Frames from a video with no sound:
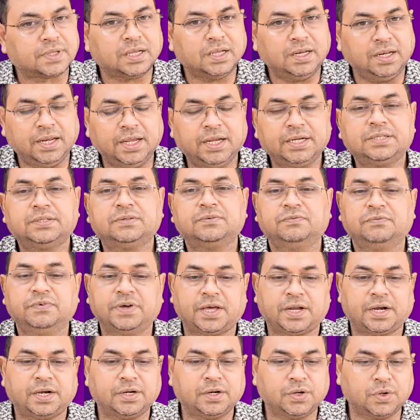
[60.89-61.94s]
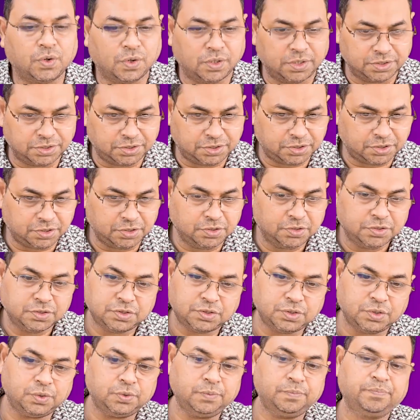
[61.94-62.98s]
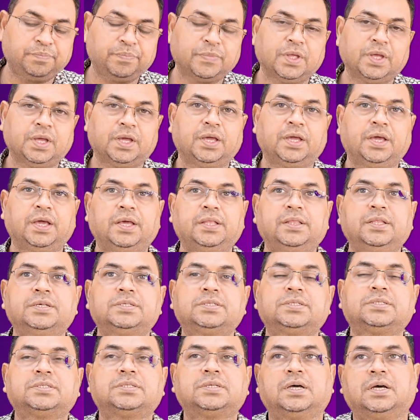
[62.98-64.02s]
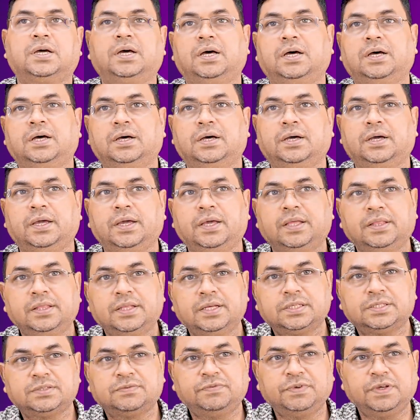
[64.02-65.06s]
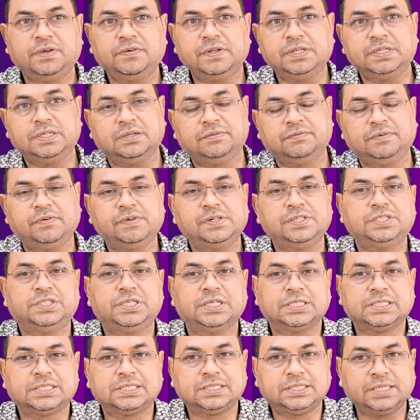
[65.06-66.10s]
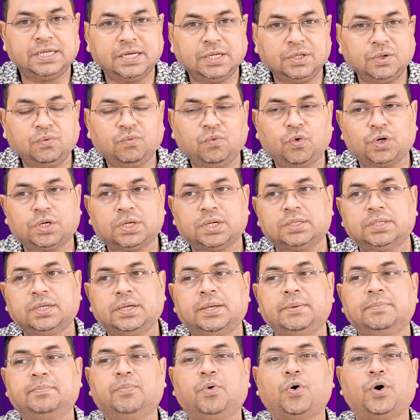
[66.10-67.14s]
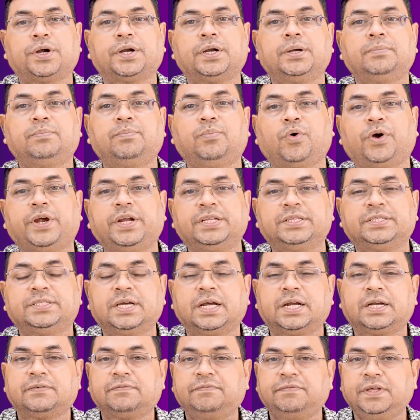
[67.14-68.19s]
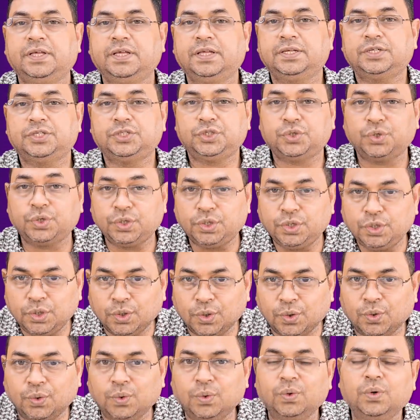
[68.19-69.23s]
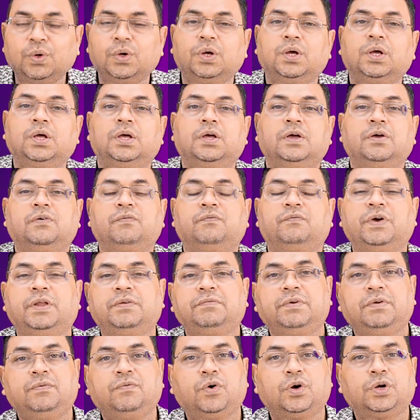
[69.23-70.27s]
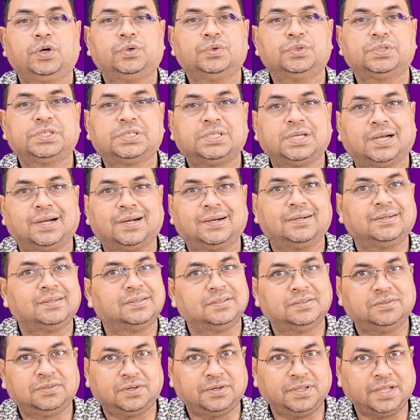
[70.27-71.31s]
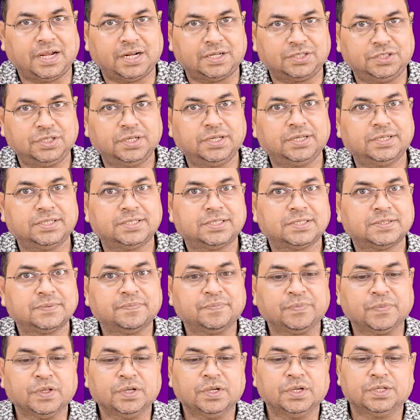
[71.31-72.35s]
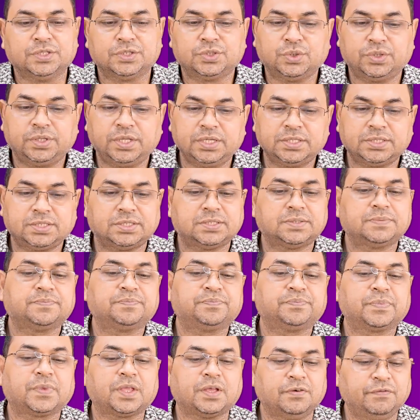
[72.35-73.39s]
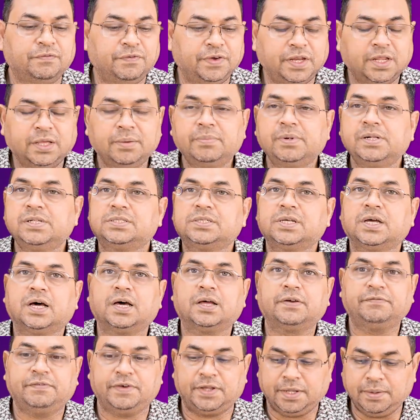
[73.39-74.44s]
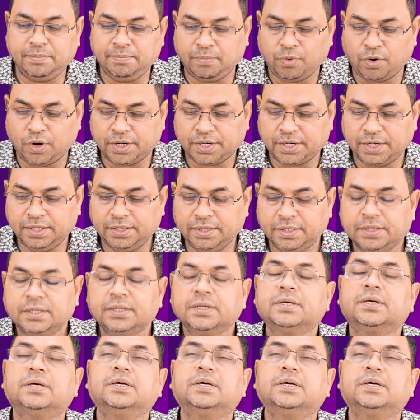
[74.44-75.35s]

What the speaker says: let, var and const. So in this we will just tell you what are the important points that we should know when we want to start the React.js. So this variables are very important,